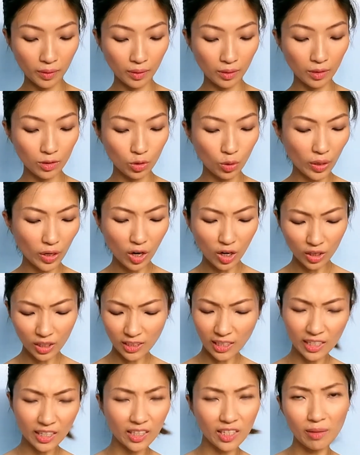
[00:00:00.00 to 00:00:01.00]
so I got this
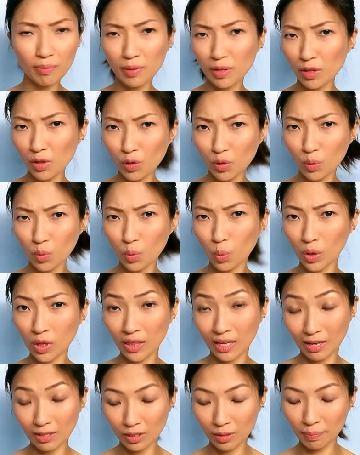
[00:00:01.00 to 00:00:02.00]
a little below
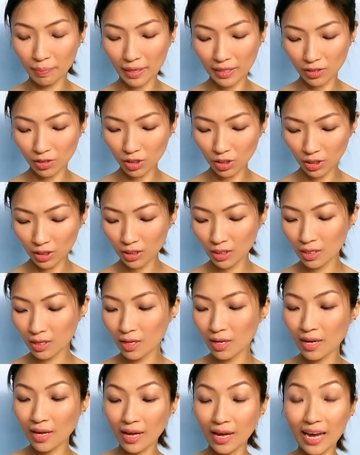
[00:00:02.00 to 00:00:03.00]
1,000 pesos,
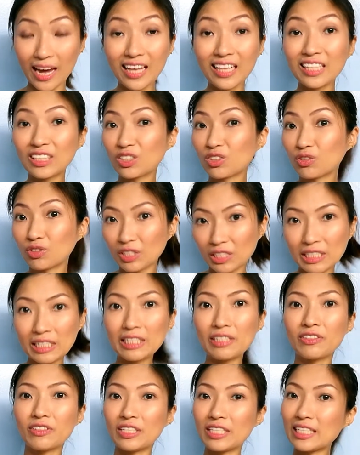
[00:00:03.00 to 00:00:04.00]
and it's
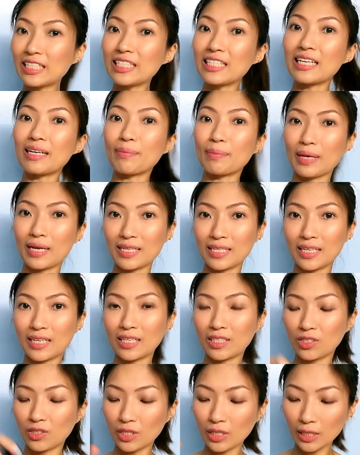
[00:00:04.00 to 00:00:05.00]
really amazing.
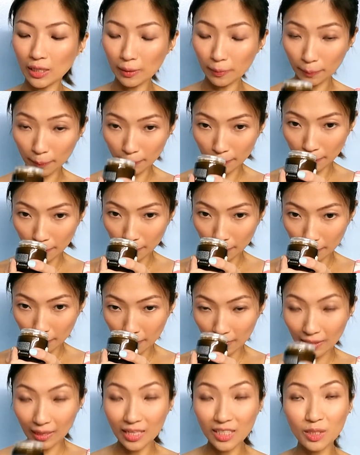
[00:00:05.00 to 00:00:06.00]

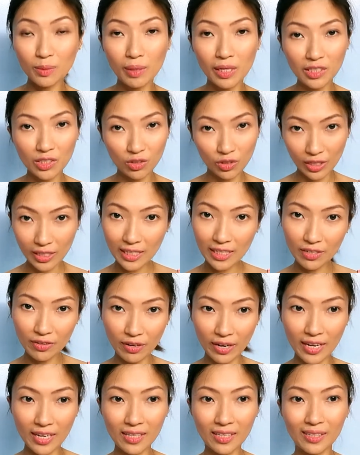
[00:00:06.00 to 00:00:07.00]
It smells really
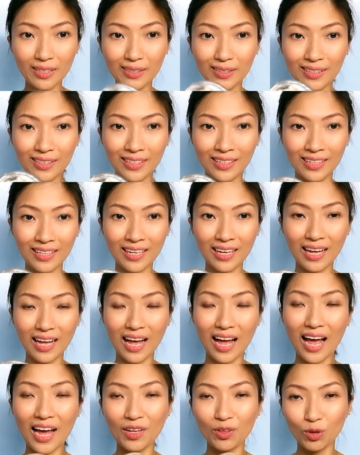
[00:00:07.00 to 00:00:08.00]
great.
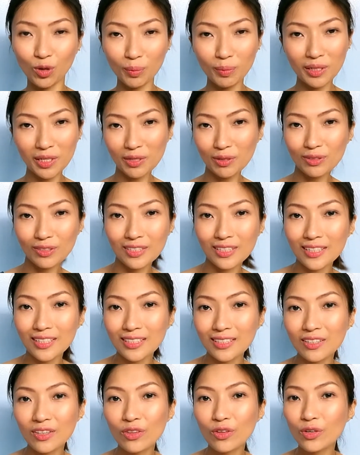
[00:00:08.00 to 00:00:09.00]
I normally use
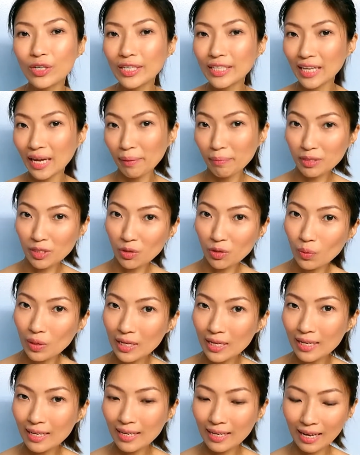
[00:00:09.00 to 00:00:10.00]
this 3 times a
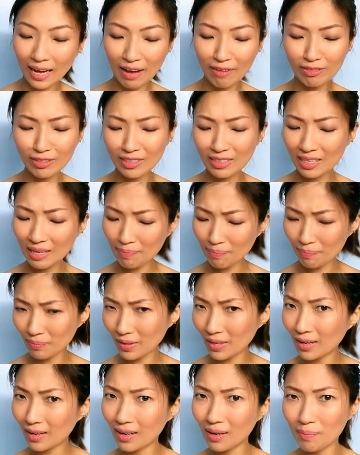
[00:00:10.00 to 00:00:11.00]
week. I've
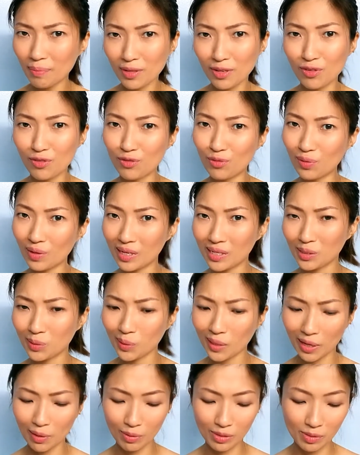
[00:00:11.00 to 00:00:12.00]
skipped a couple of weeks
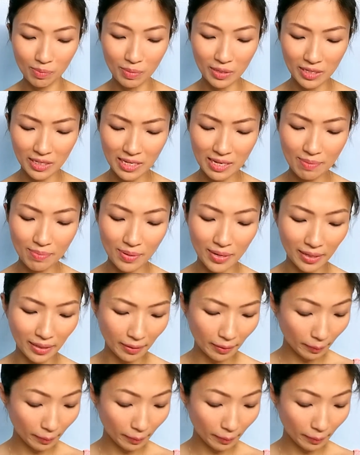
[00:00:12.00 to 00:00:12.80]
when I was busy, but